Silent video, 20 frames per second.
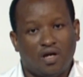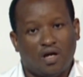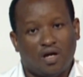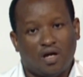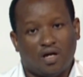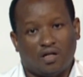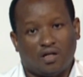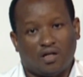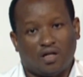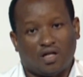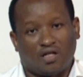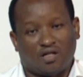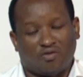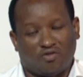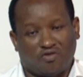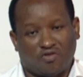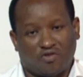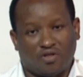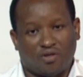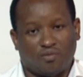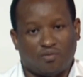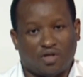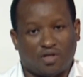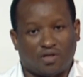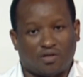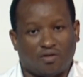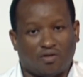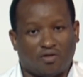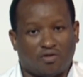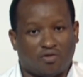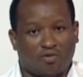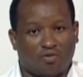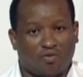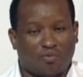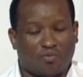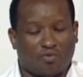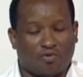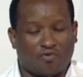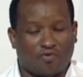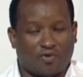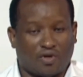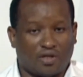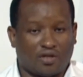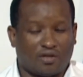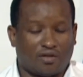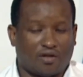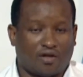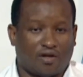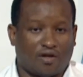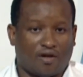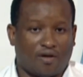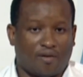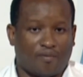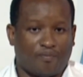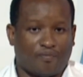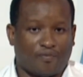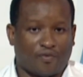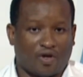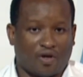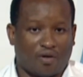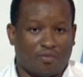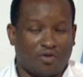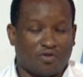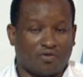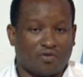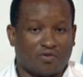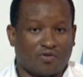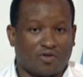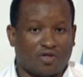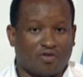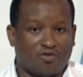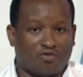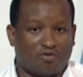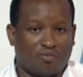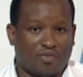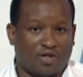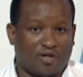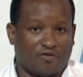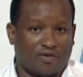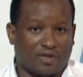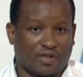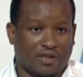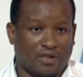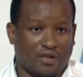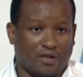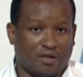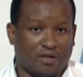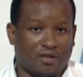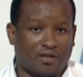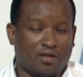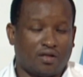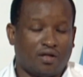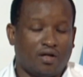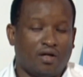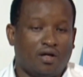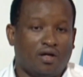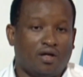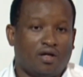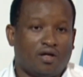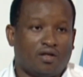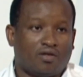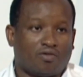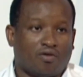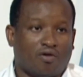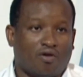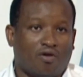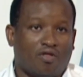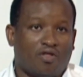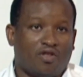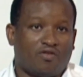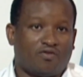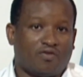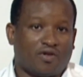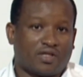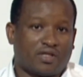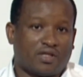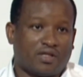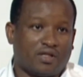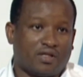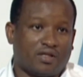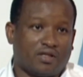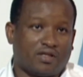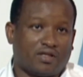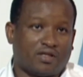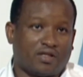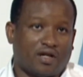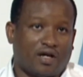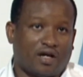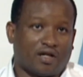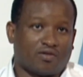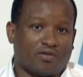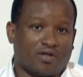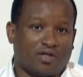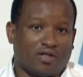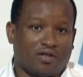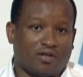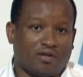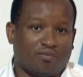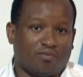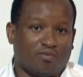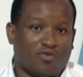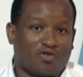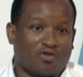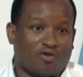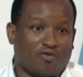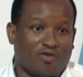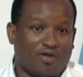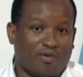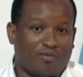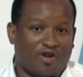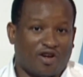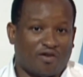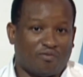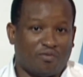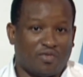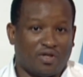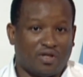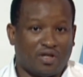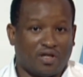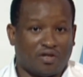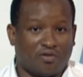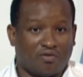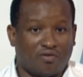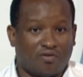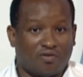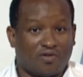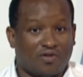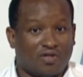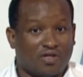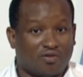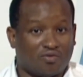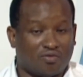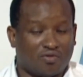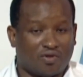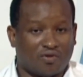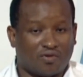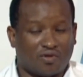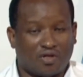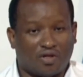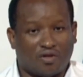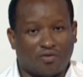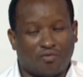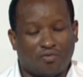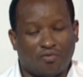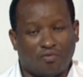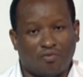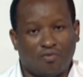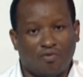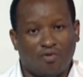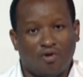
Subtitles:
And at 15 months also, we provide measles and rubella vaccines. So all these vaccines, actually, most of them have been introduced since 2002.